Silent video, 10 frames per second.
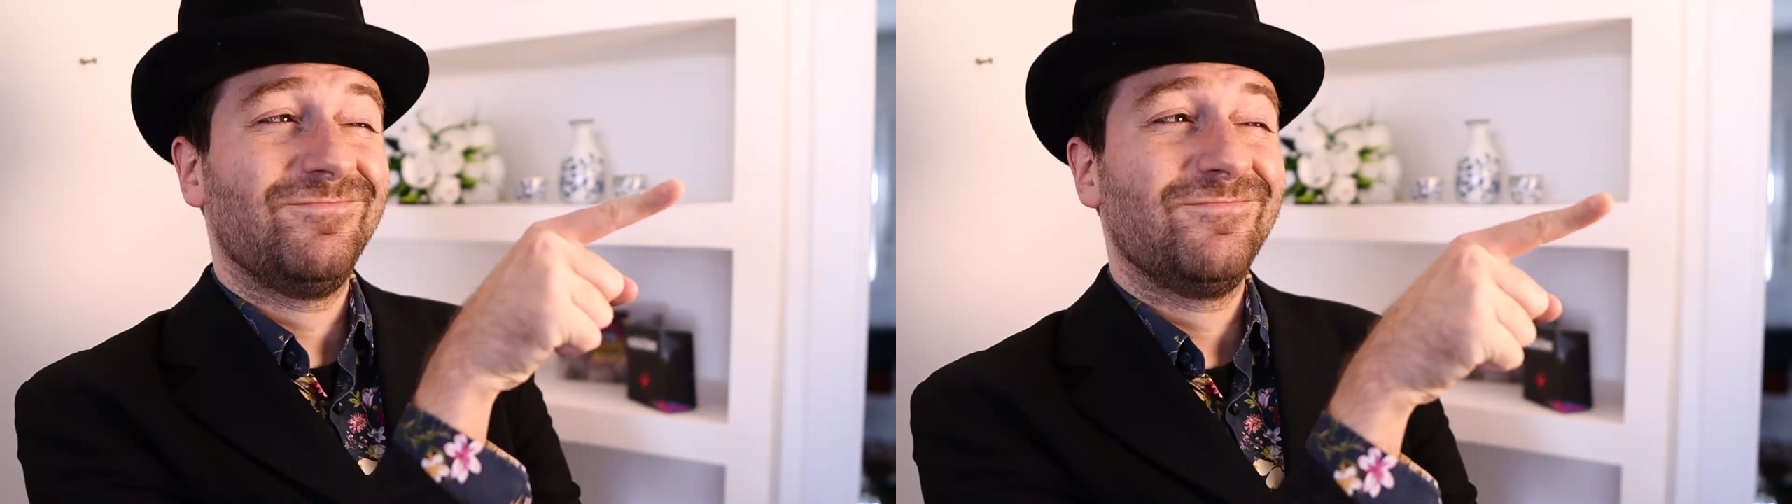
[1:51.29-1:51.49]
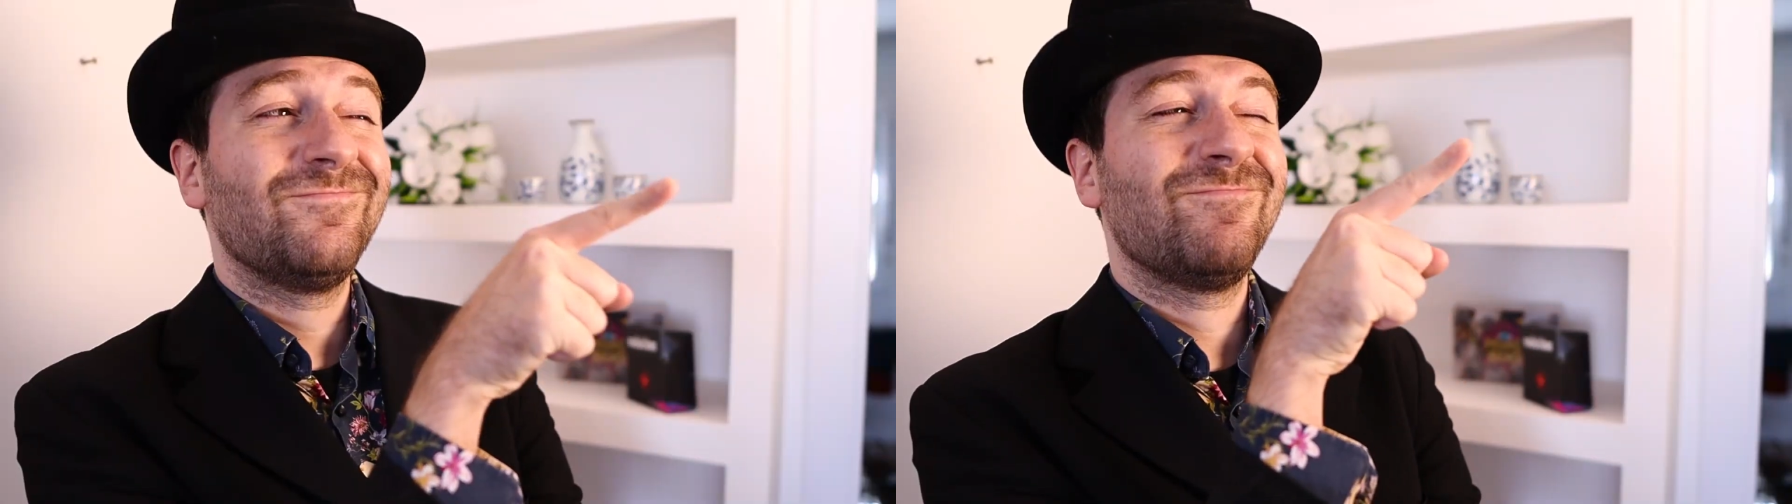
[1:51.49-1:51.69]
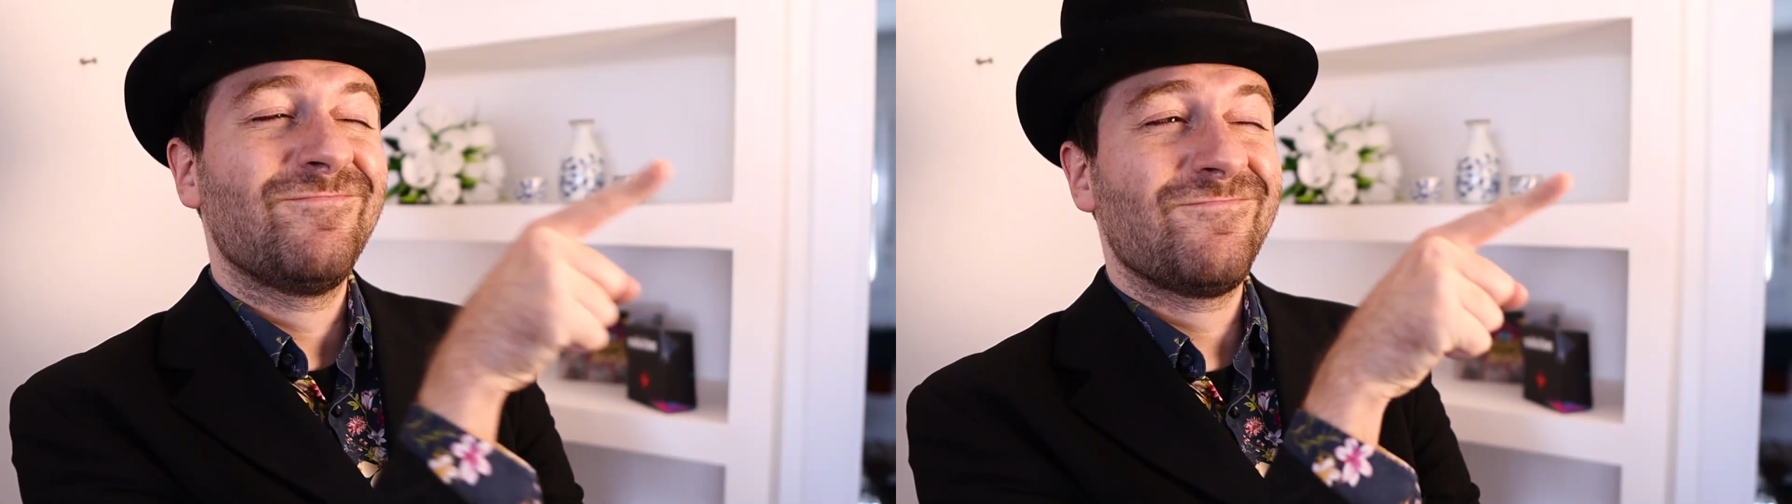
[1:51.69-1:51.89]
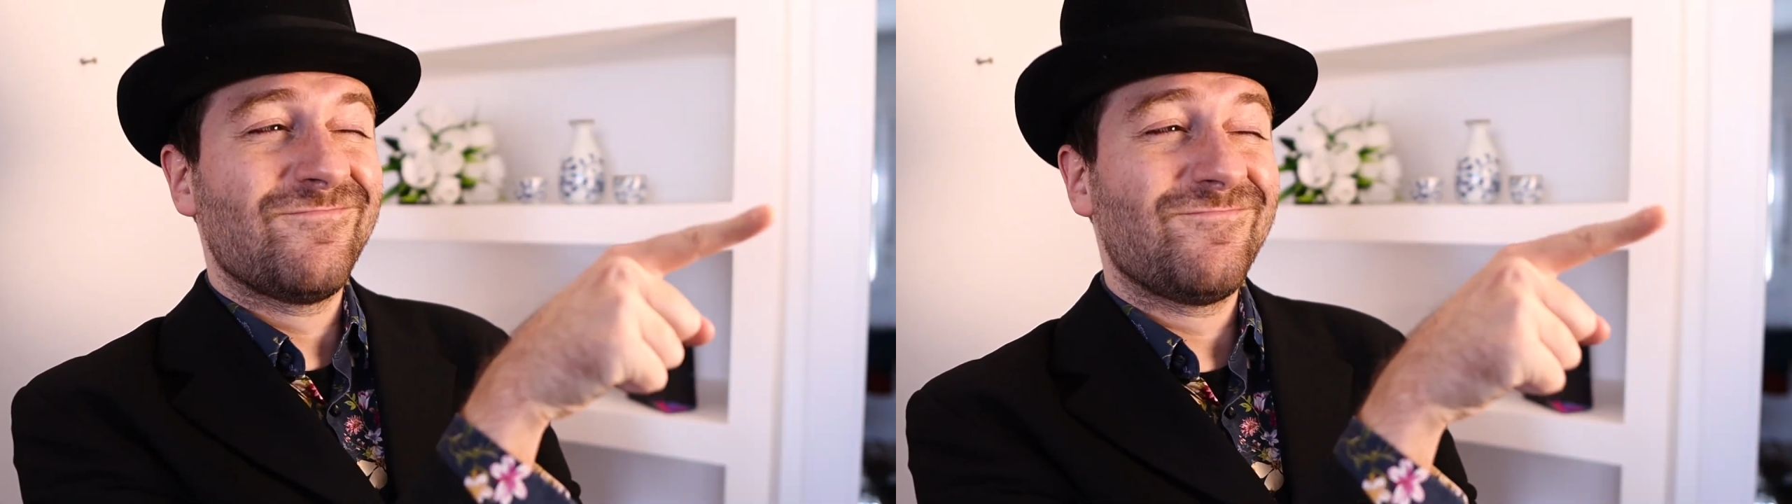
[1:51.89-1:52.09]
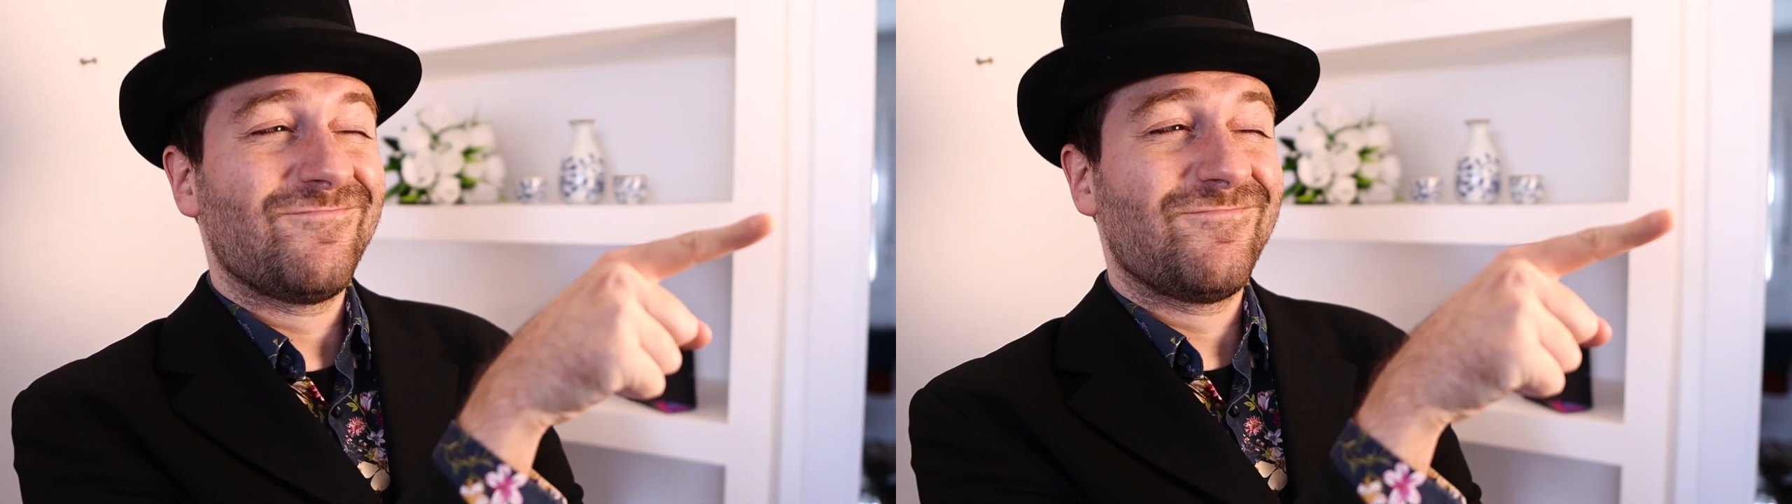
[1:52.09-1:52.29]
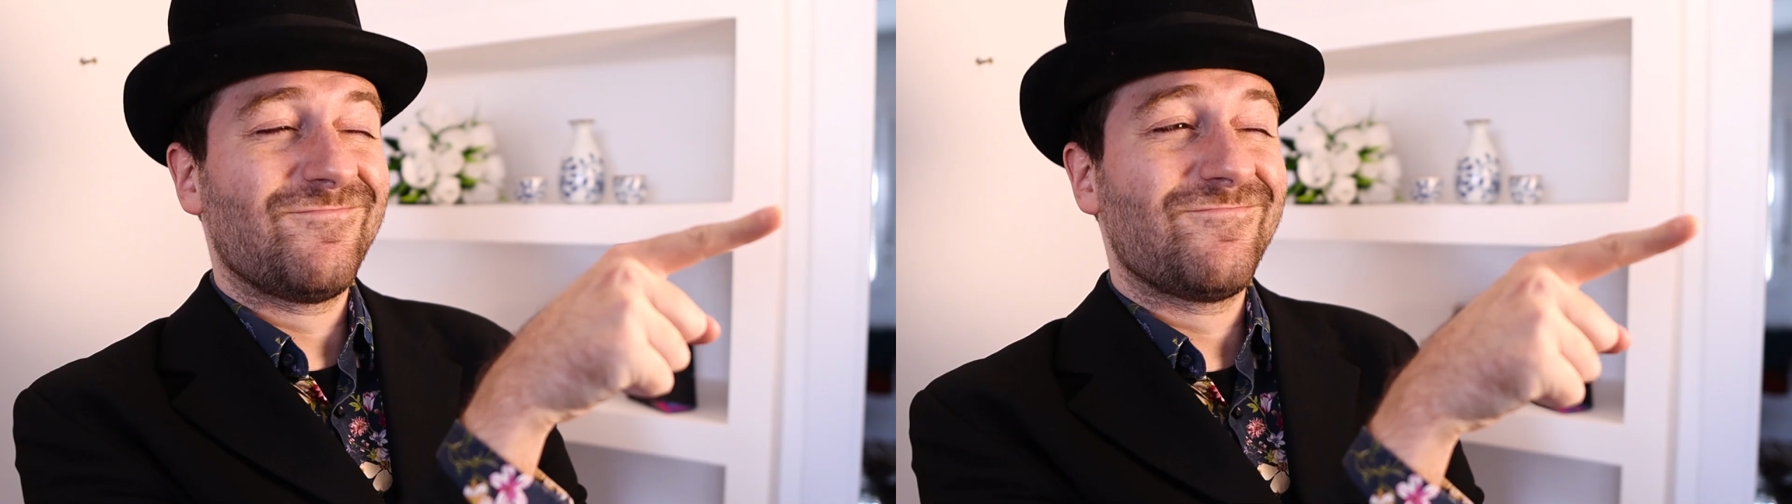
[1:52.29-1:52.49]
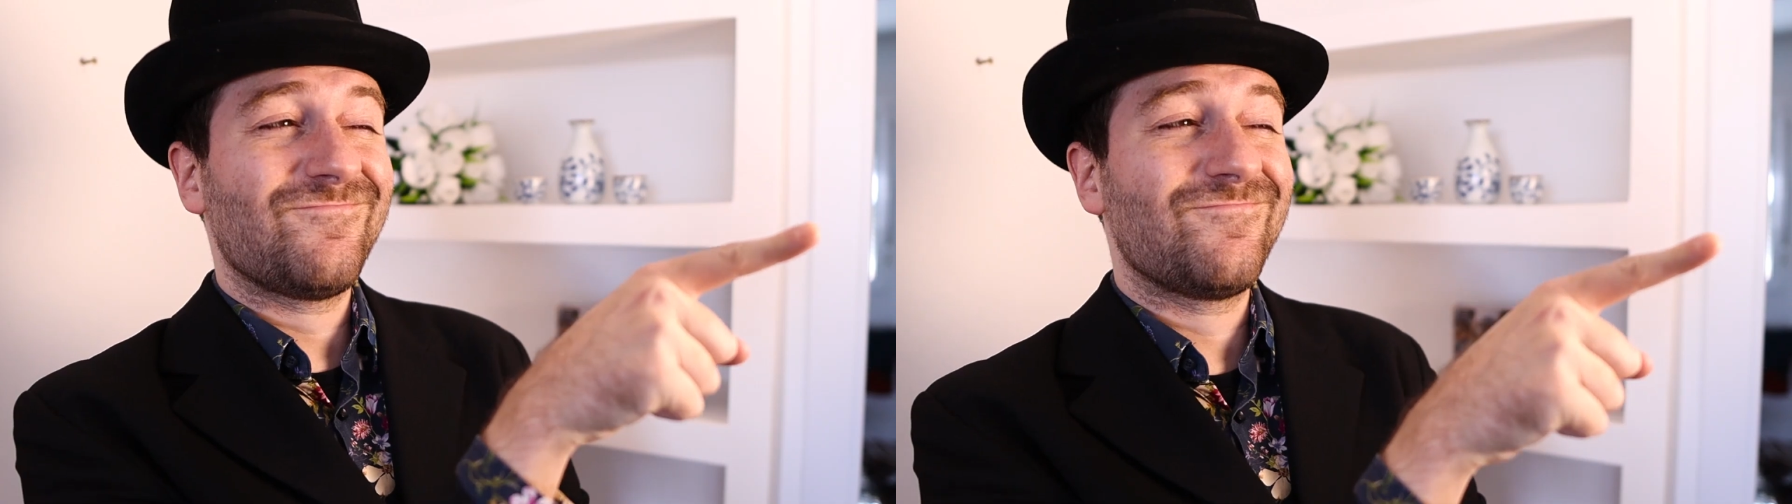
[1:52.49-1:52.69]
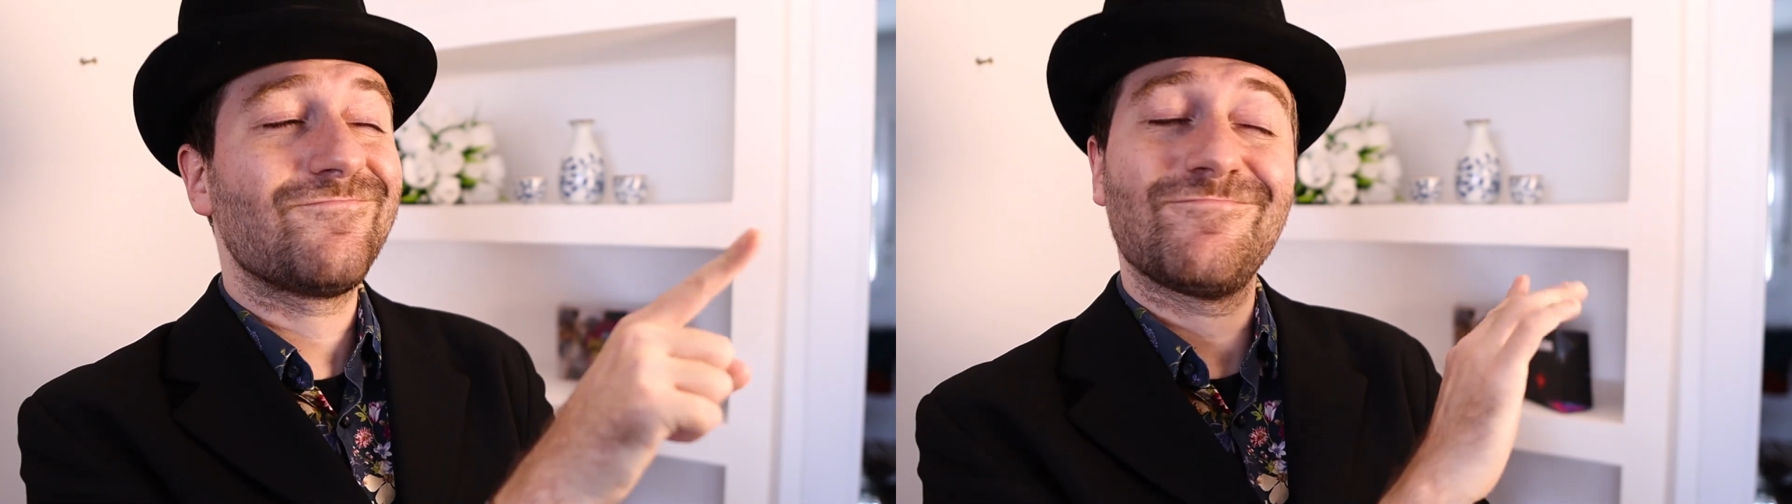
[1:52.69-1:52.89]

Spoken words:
you can do it! All you need